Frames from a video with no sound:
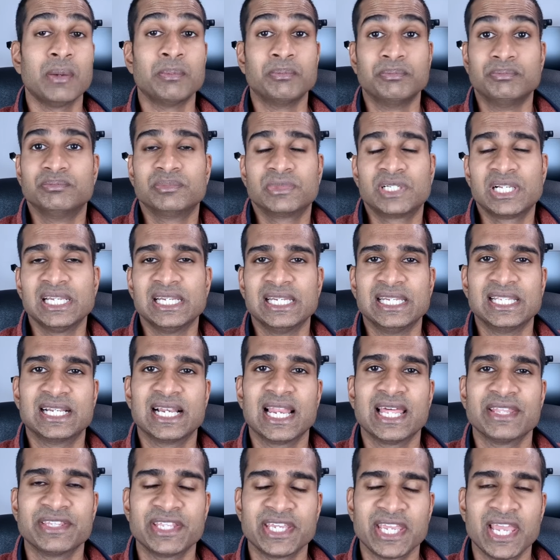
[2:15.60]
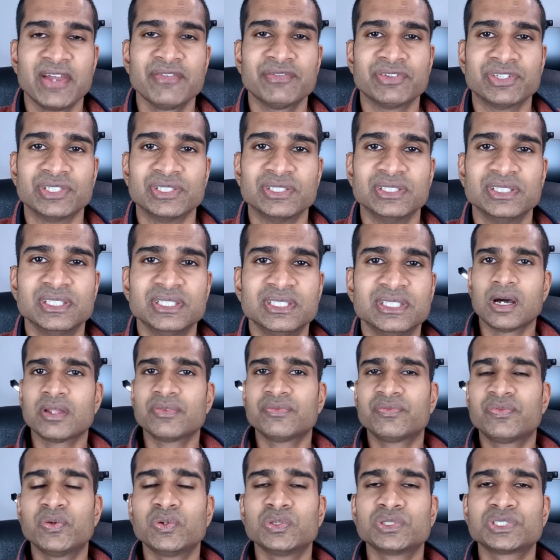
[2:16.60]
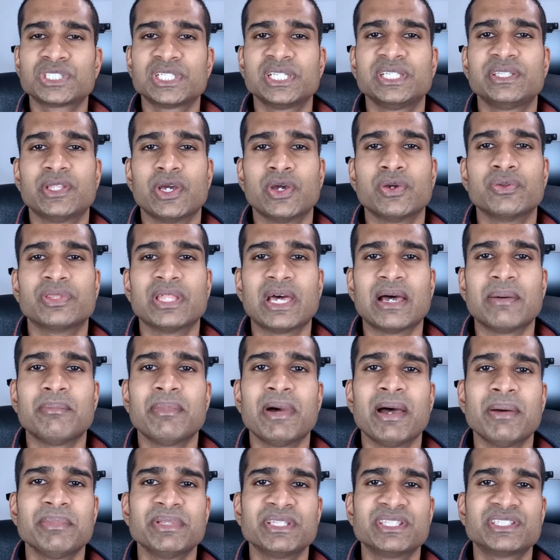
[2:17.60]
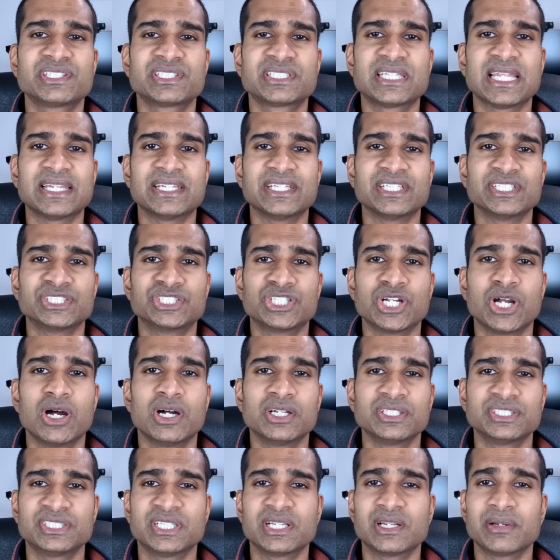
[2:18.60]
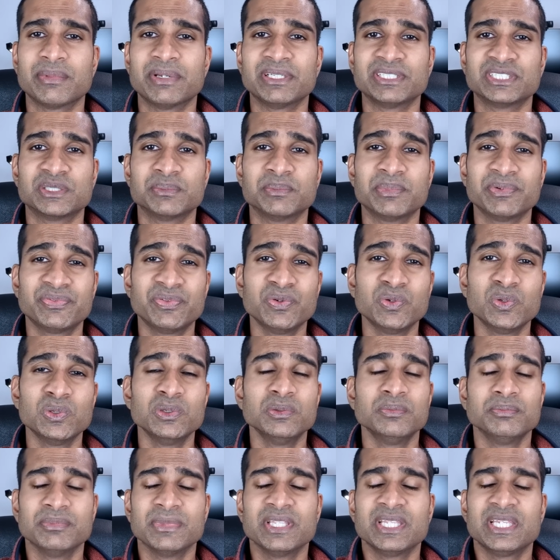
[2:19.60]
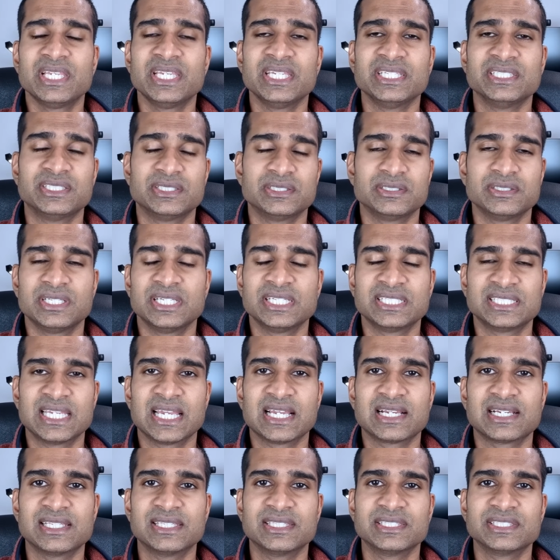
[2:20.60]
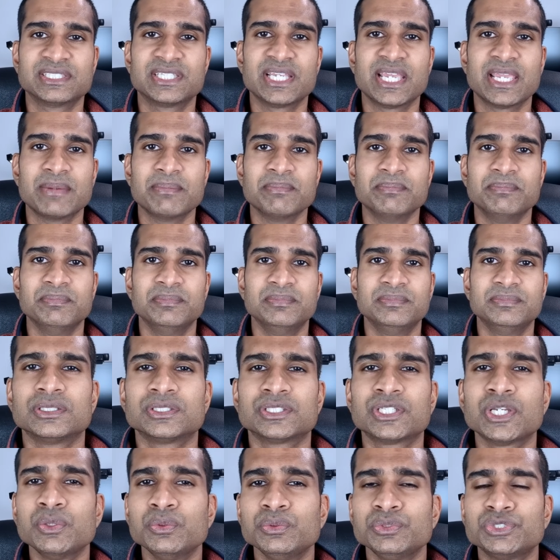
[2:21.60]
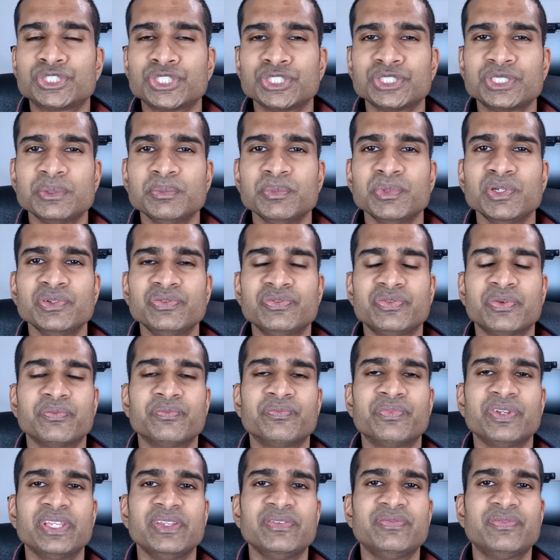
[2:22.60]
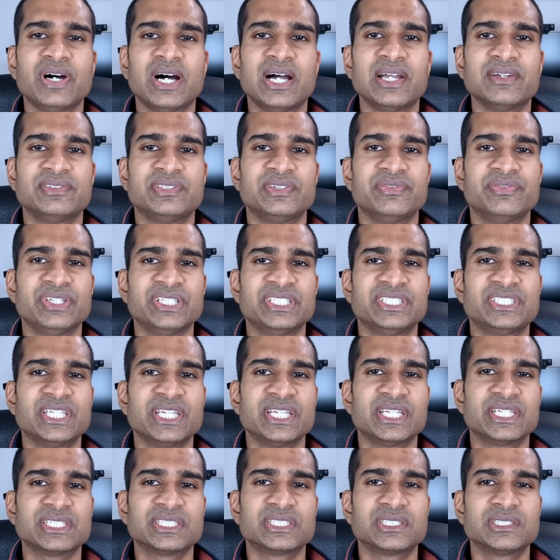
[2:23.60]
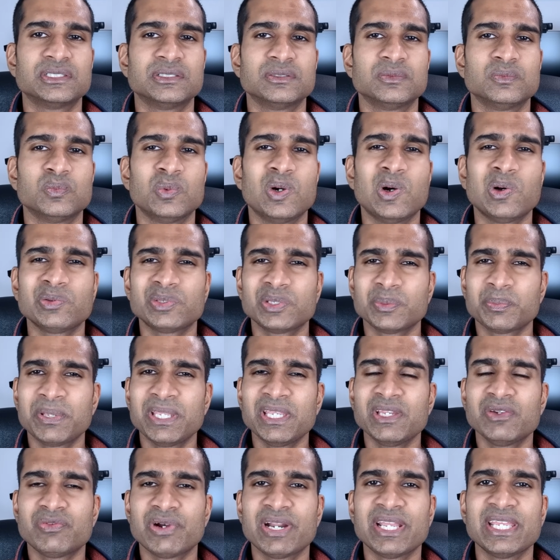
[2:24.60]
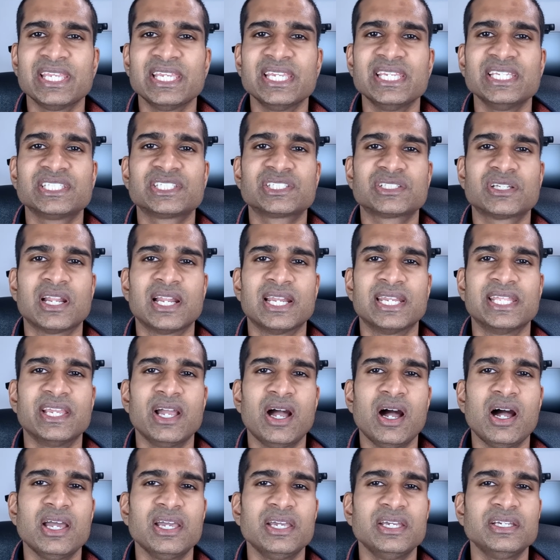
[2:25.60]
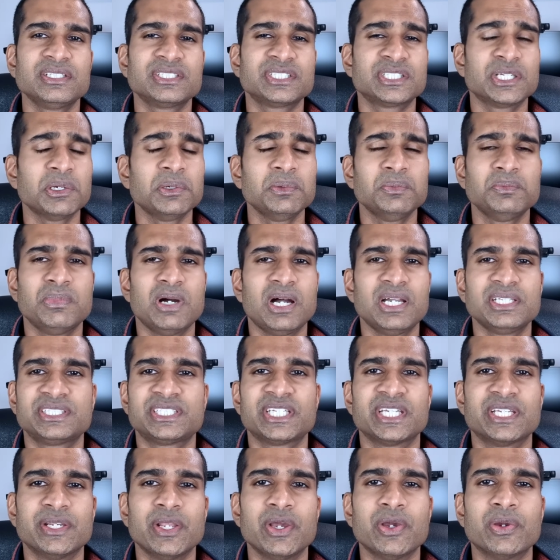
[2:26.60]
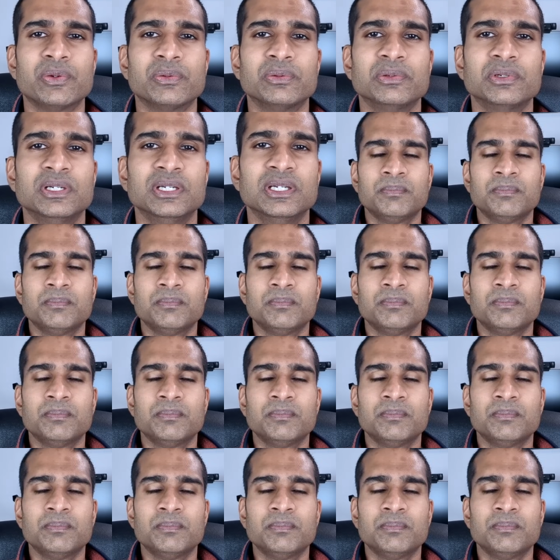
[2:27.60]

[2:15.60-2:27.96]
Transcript: I'm clearly glad they haven't. Unfortunately though, that mammoth standing charge that I mentioned before is exactly the same. So should you move from V5 to V6? Well, the peak rate is slightly higher, so I'd say no.